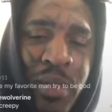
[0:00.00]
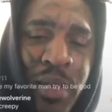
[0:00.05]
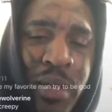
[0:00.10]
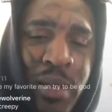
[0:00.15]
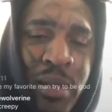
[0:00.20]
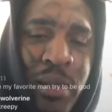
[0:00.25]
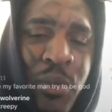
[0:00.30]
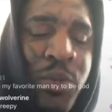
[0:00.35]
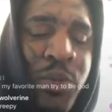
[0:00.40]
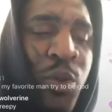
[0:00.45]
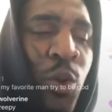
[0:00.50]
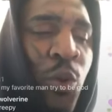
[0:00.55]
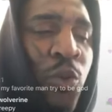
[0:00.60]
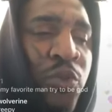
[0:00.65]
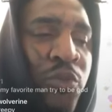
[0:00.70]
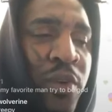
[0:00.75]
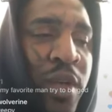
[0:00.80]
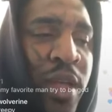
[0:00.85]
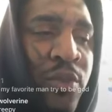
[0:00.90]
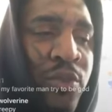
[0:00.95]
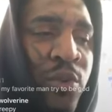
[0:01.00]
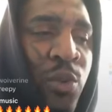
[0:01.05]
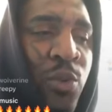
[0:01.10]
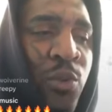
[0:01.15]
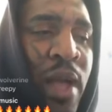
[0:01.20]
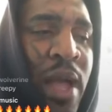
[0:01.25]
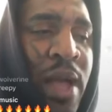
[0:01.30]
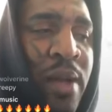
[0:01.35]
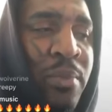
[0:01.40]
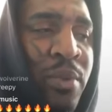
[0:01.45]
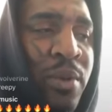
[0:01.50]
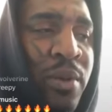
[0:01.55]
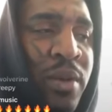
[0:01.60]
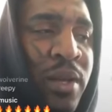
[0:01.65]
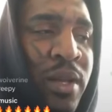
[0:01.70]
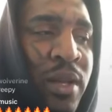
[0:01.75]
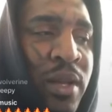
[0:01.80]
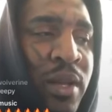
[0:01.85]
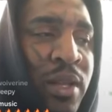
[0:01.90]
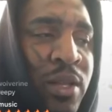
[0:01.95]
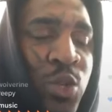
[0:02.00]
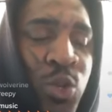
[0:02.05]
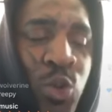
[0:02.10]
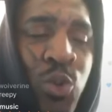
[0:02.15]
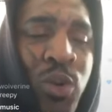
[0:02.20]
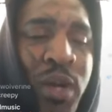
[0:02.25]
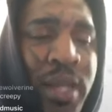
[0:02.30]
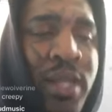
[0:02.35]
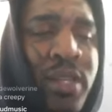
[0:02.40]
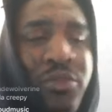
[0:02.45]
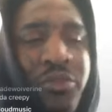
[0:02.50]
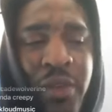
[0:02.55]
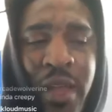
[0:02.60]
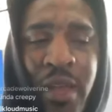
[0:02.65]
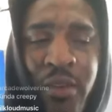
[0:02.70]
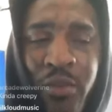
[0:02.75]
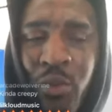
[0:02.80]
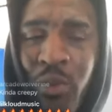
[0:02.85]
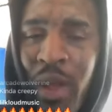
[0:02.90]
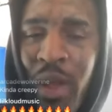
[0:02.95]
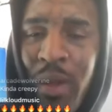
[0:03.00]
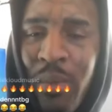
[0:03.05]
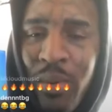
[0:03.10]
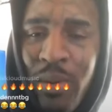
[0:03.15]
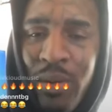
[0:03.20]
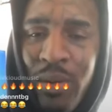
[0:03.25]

and the, your favorite rapper, you his favorite rapper.